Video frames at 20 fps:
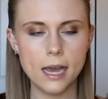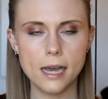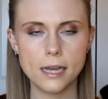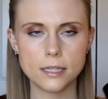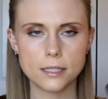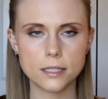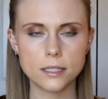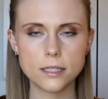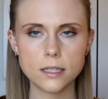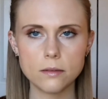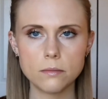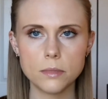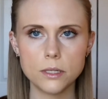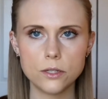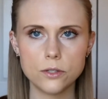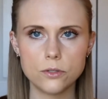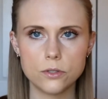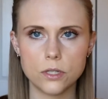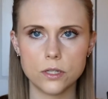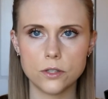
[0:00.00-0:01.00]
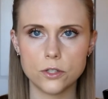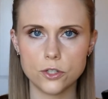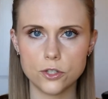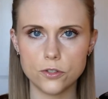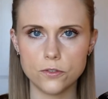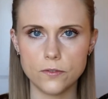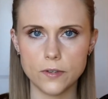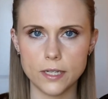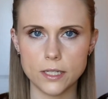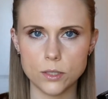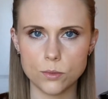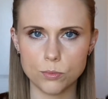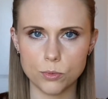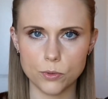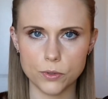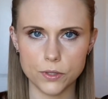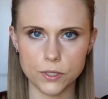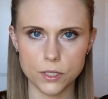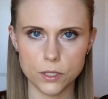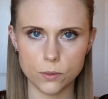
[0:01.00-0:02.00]
Since I've been using the Too Faced
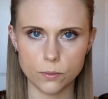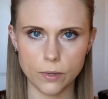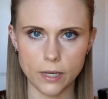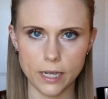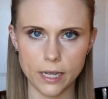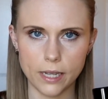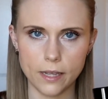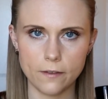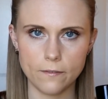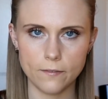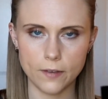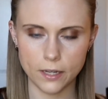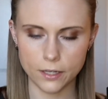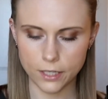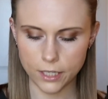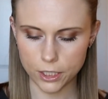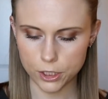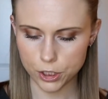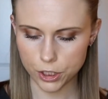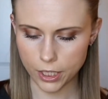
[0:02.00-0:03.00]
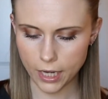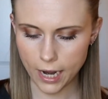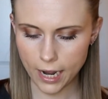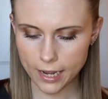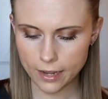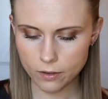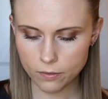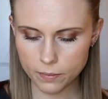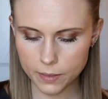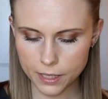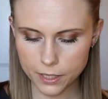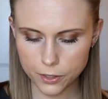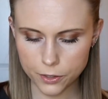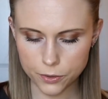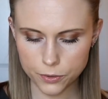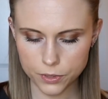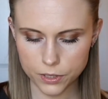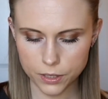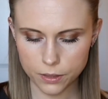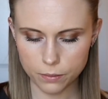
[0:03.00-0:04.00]
Born This Way foundation, I have been
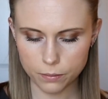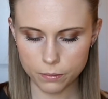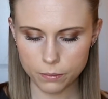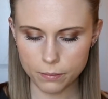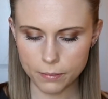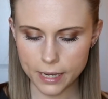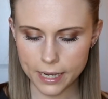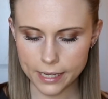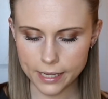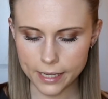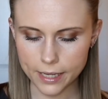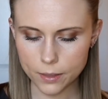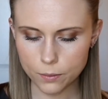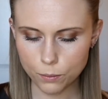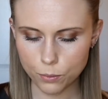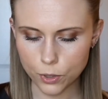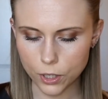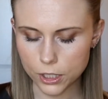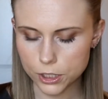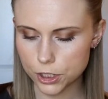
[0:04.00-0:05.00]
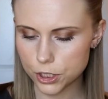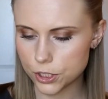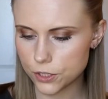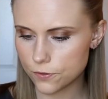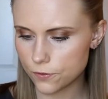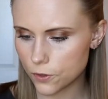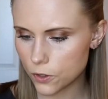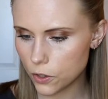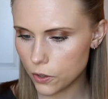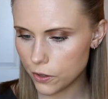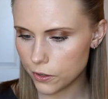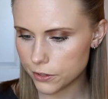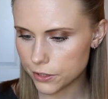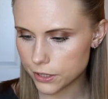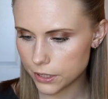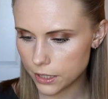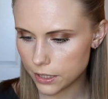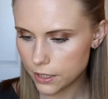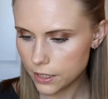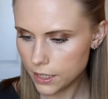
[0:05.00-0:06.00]
using my Brushes For
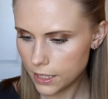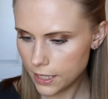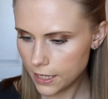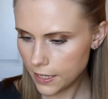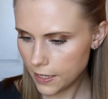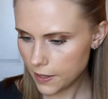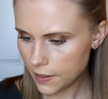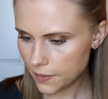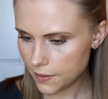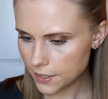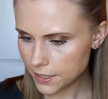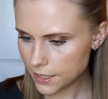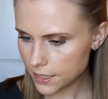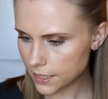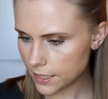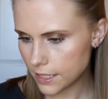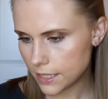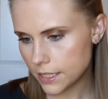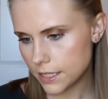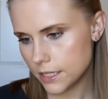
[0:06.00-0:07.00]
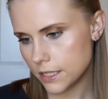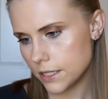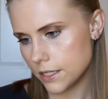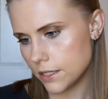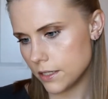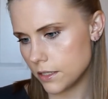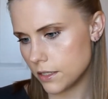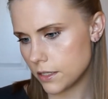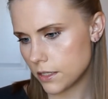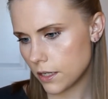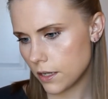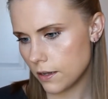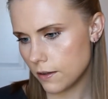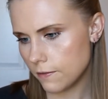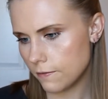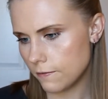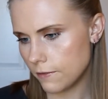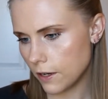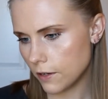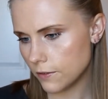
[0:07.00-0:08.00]
Ulta. This is
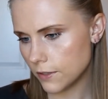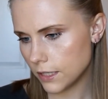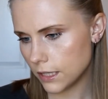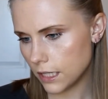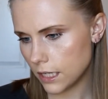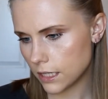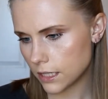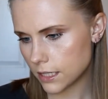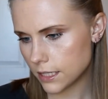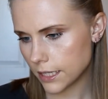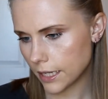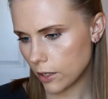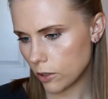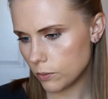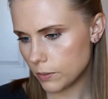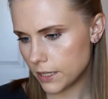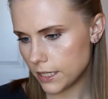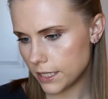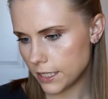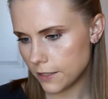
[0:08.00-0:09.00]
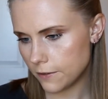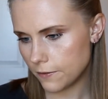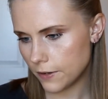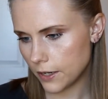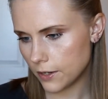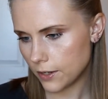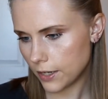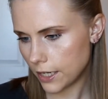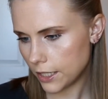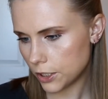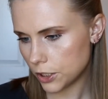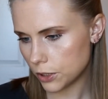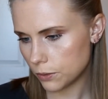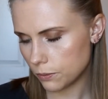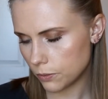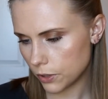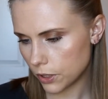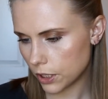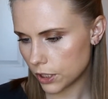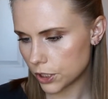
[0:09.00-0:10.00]
Velvet Luxe LBD foundation
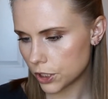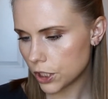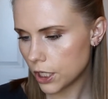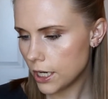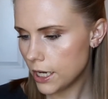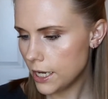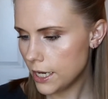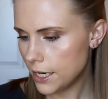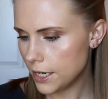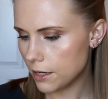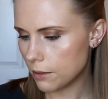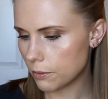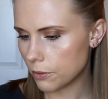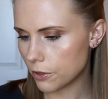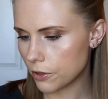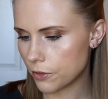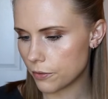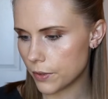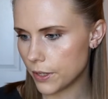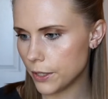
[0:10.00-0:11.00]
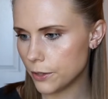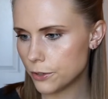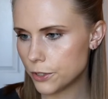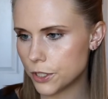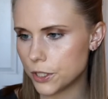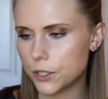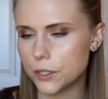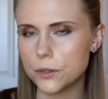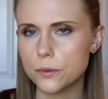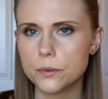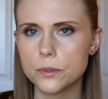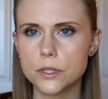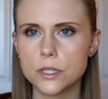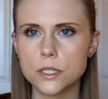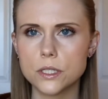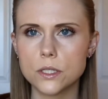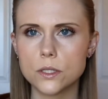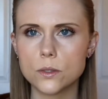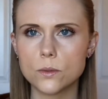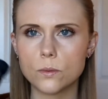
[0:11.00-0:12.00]
brush, number 302.
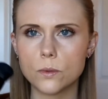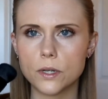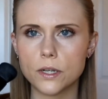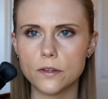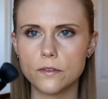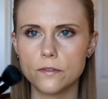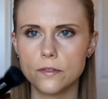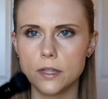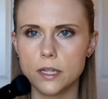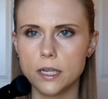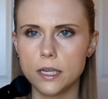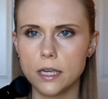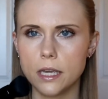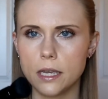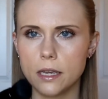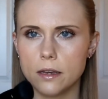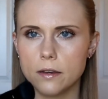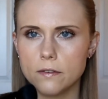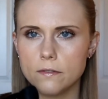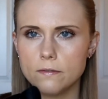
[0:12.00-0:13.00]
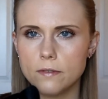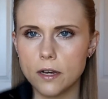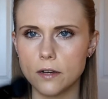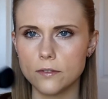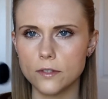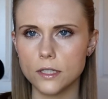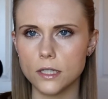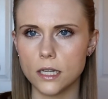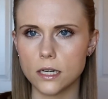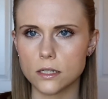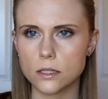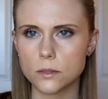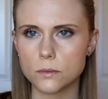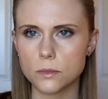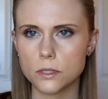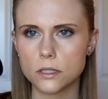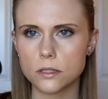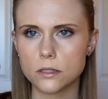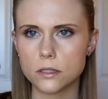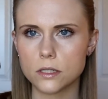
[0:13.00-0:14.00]
This is one of the Velvet Luxe
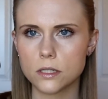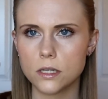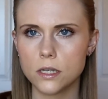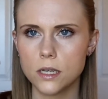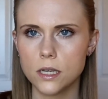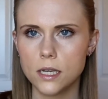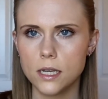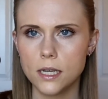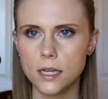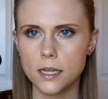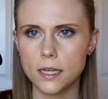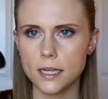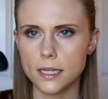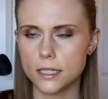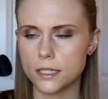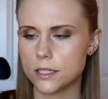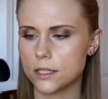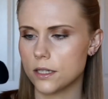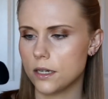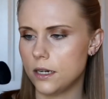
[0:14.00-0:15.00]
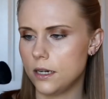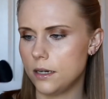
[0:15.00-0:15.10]
ones. It's